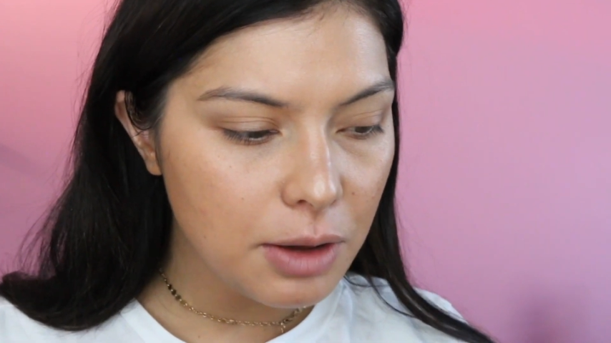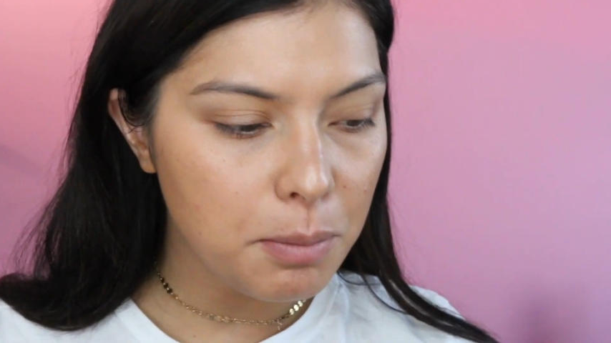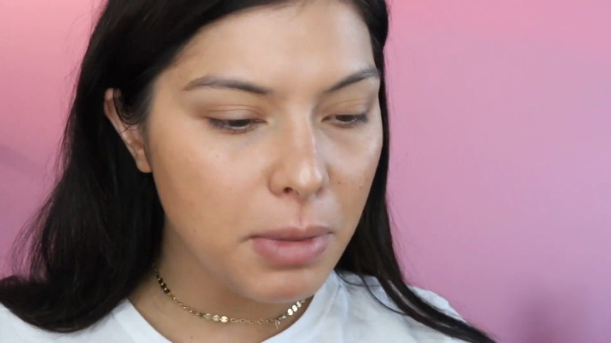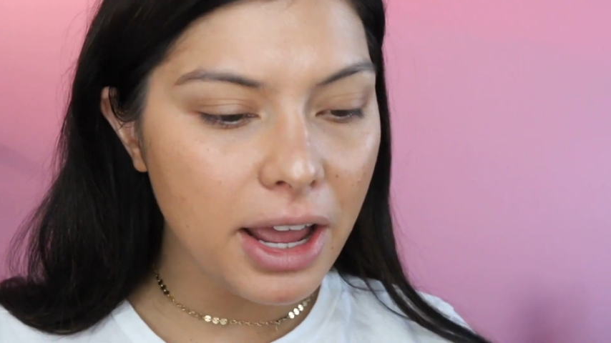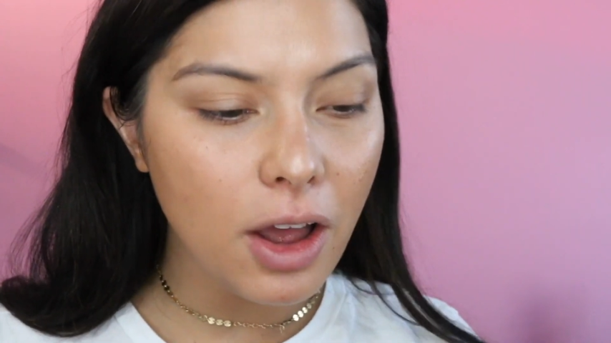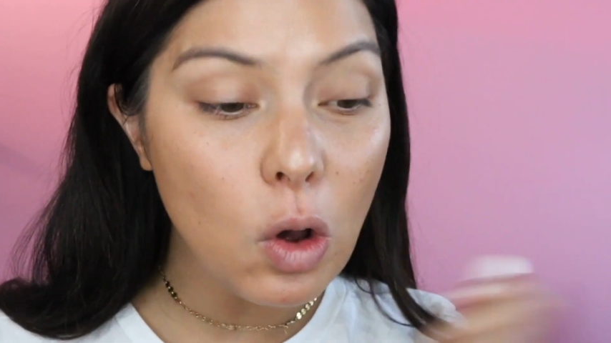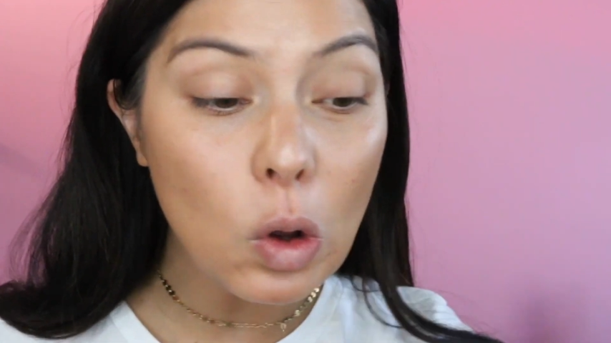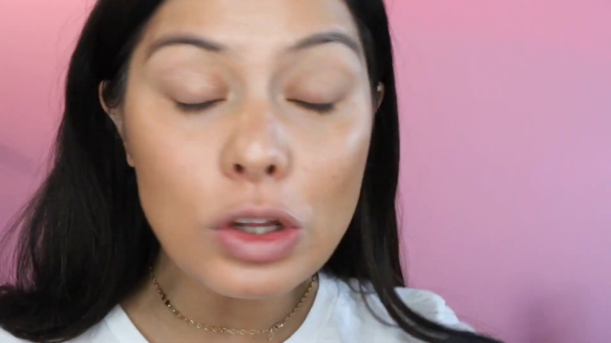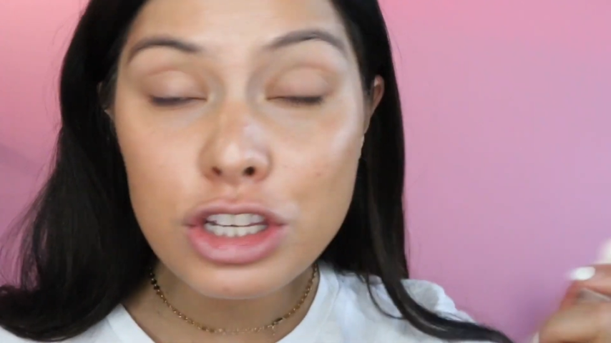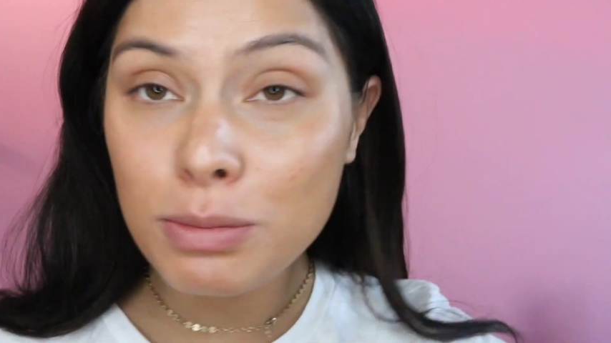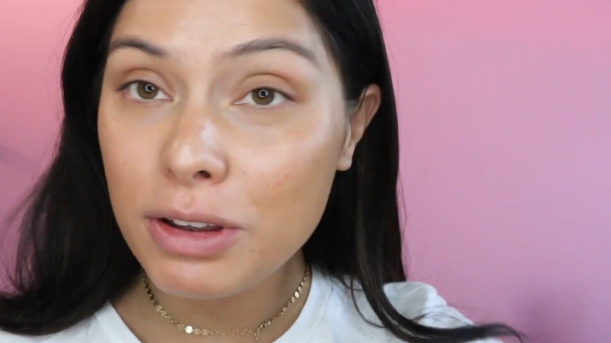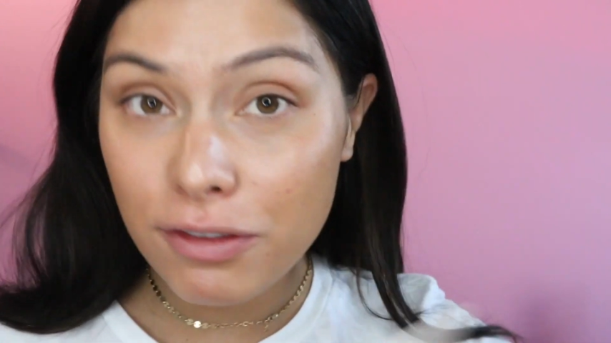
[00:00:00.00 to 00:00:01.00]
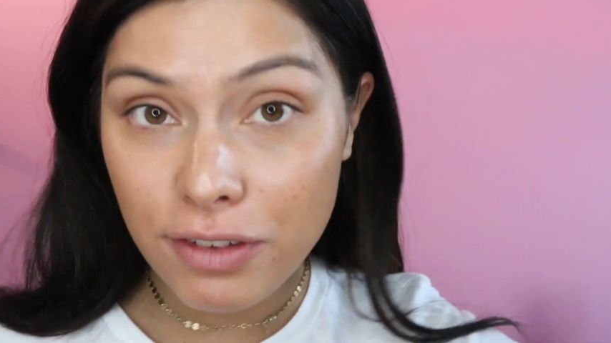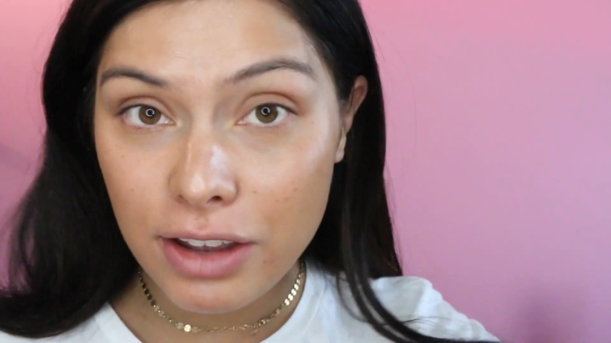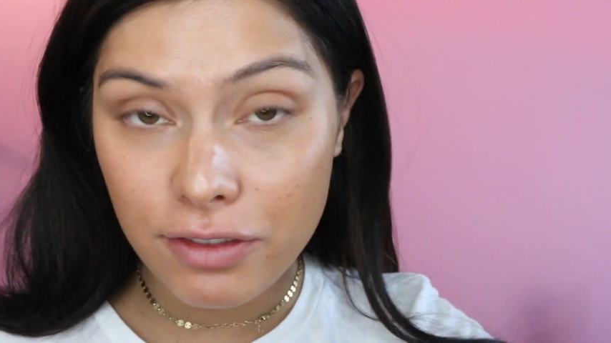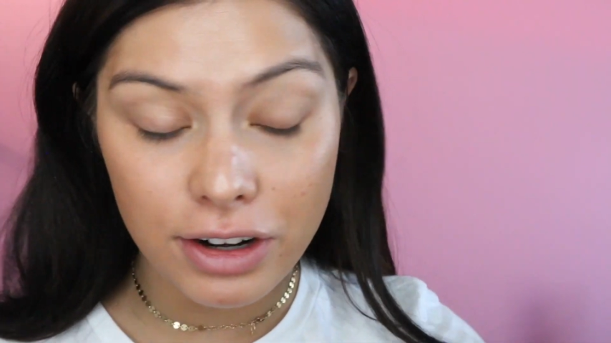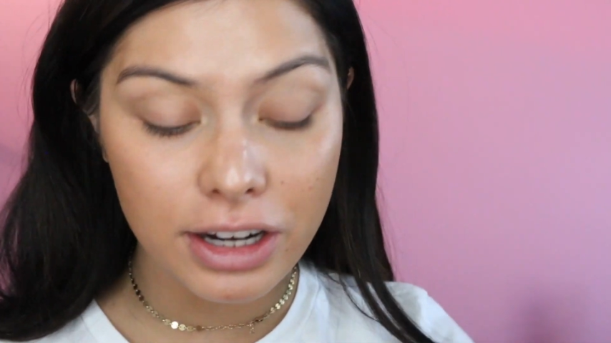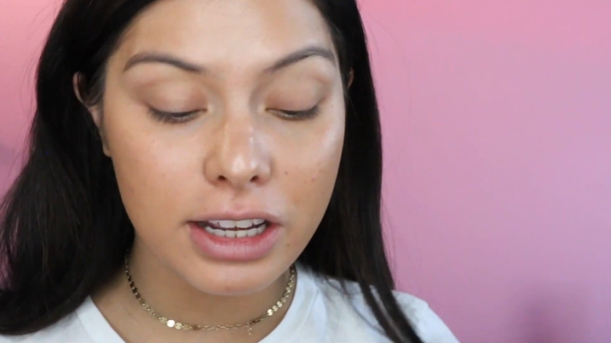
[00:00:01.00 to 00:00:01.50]
My ultimate
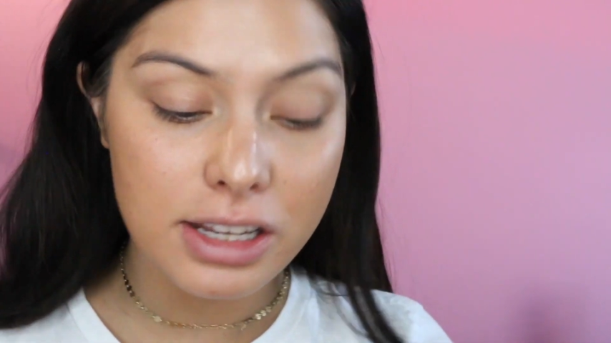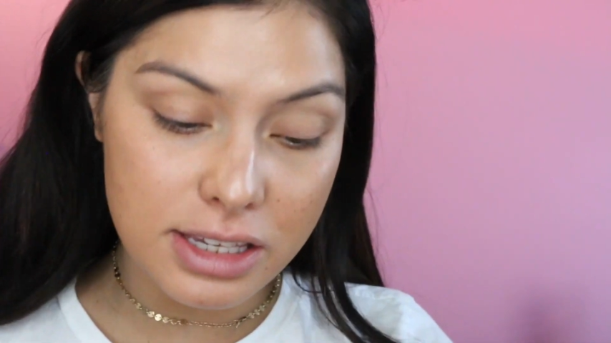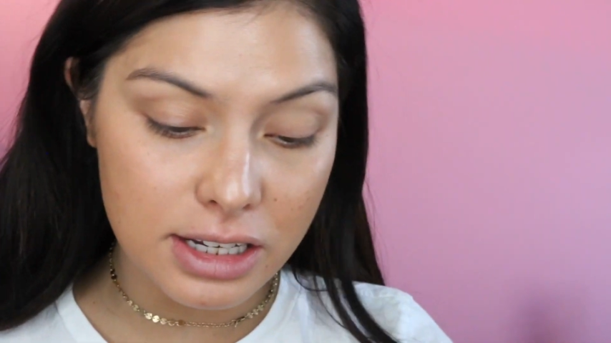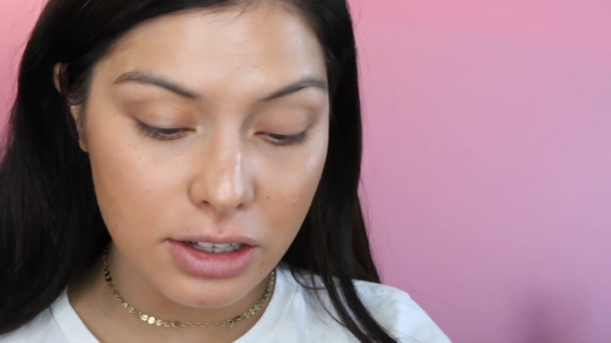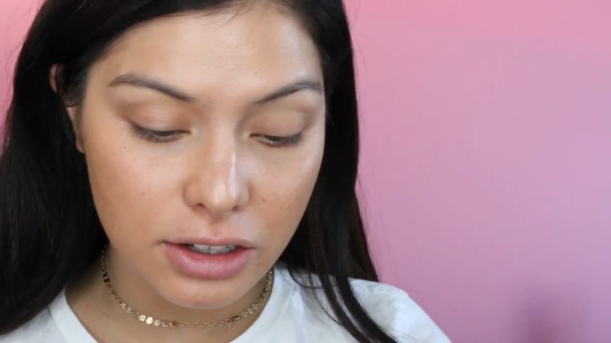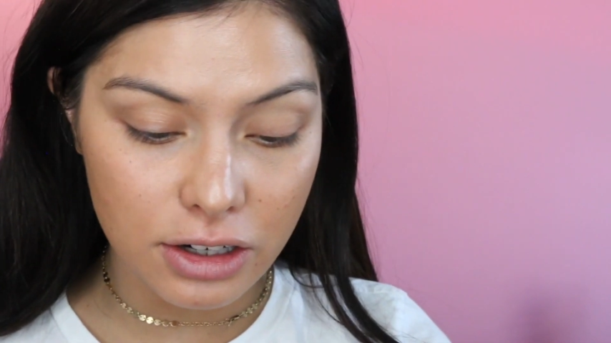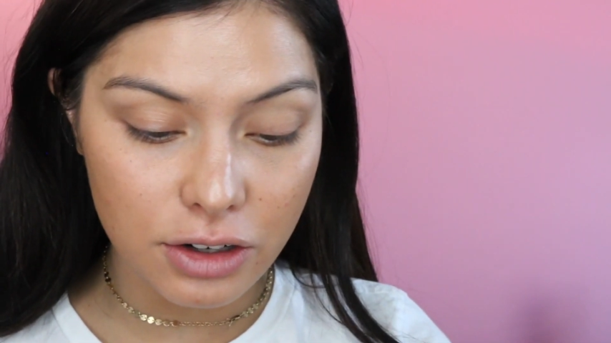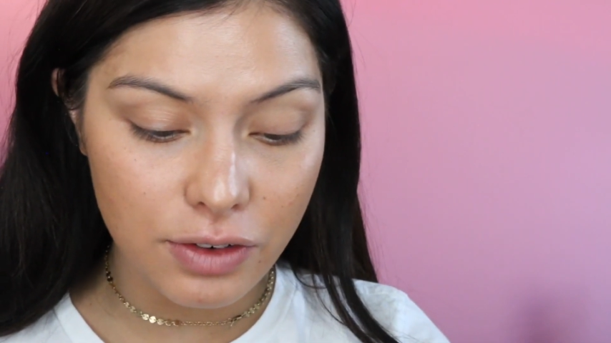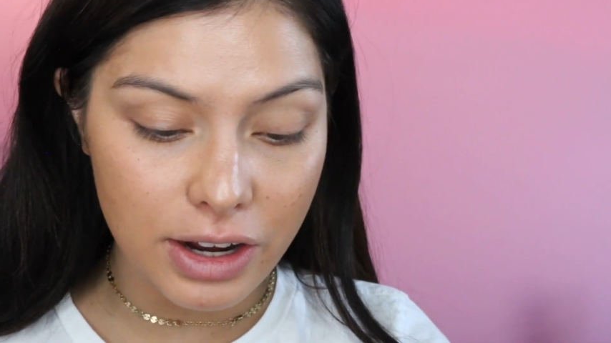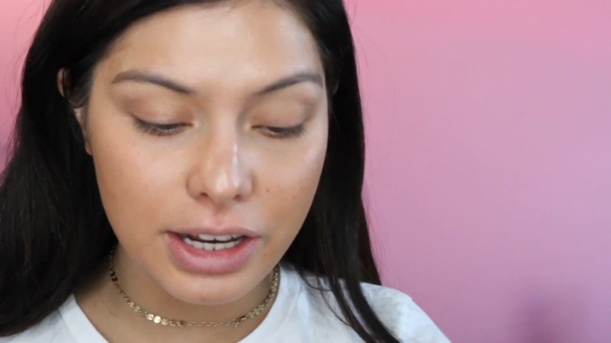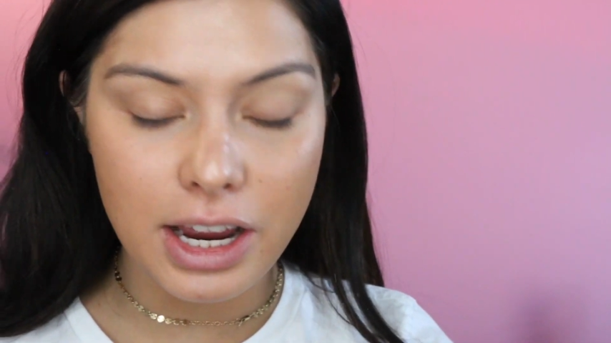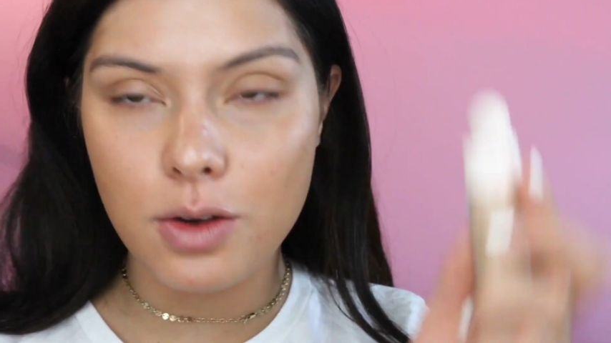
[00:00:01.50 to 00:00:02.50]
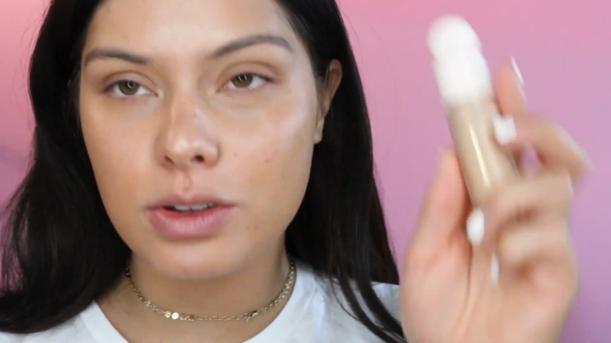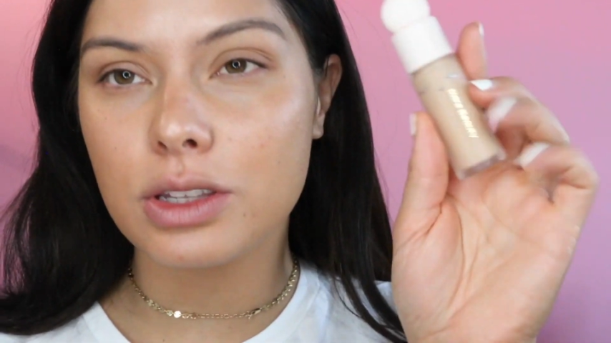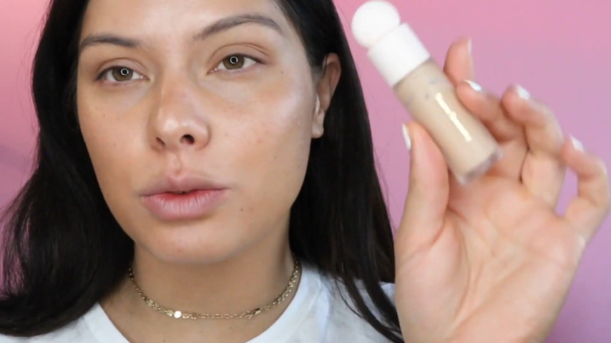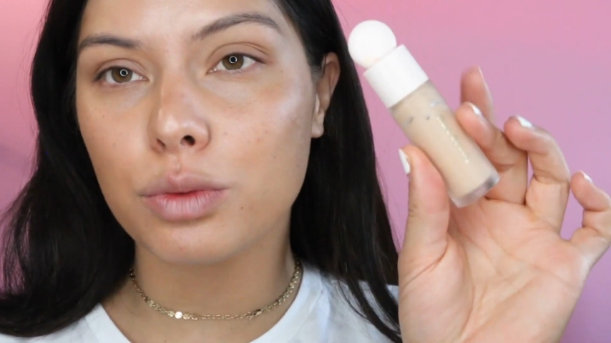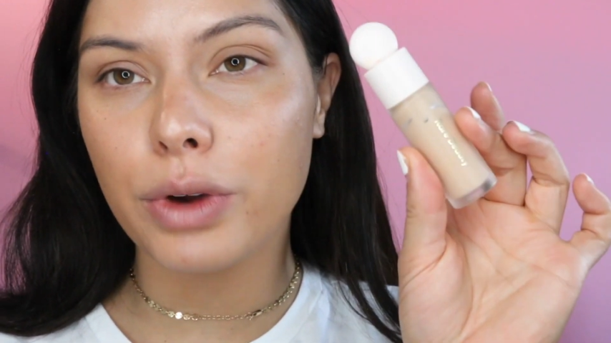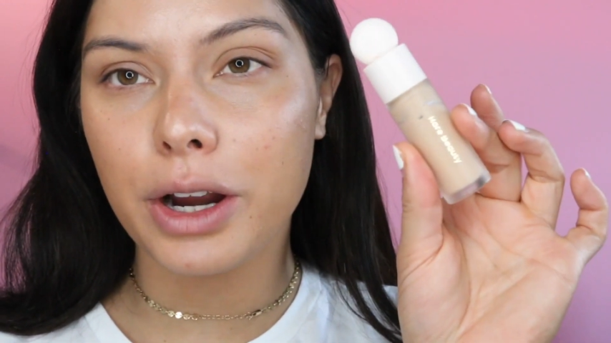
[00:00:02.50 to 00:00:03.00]
favorite concealer right now is
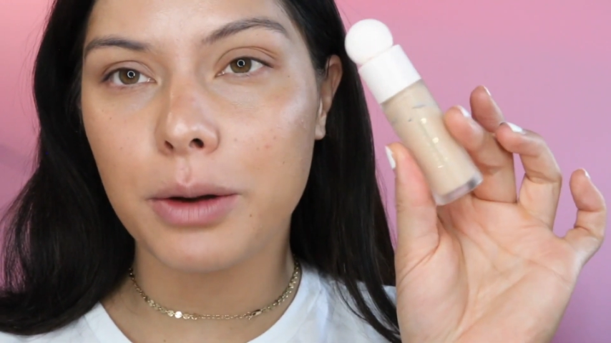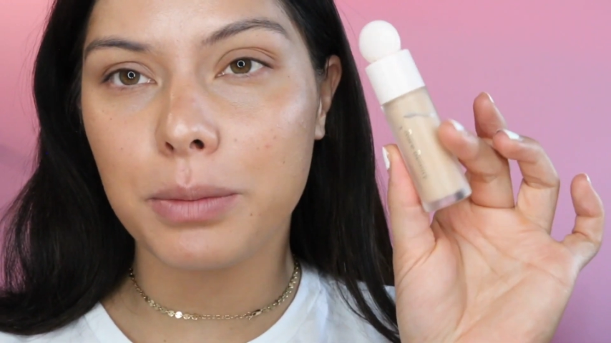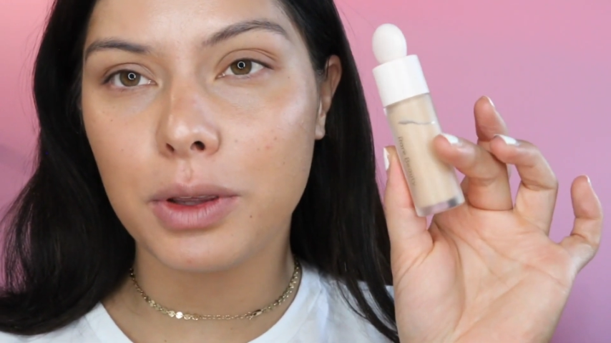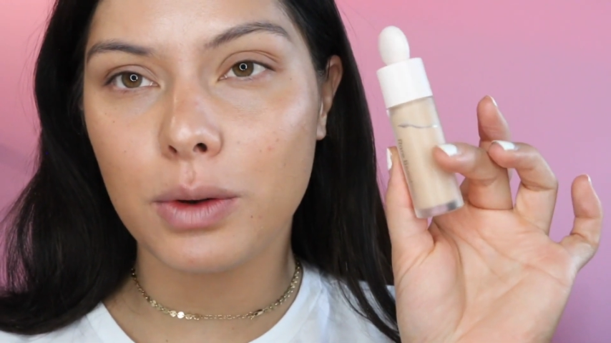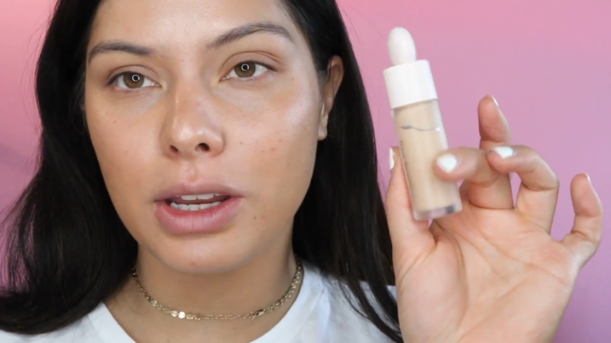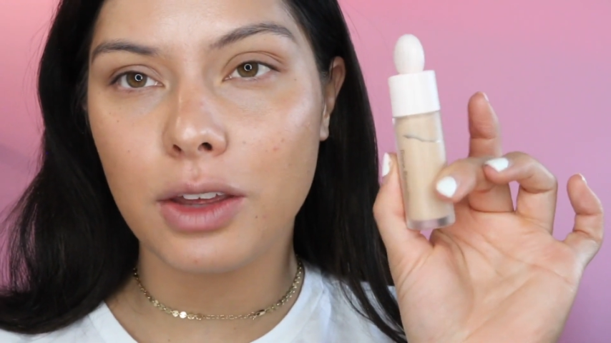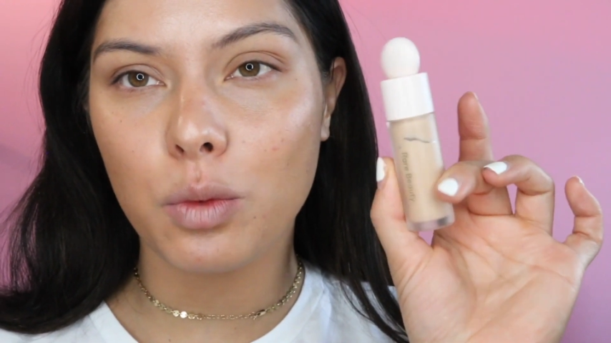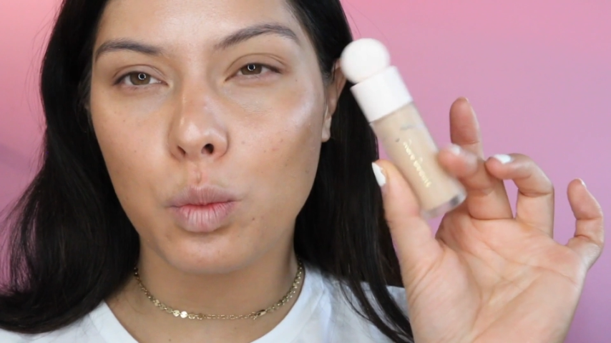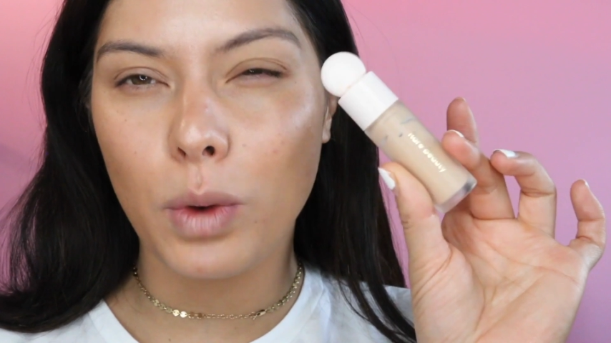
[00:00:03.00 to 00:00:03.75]
the Rare Beauty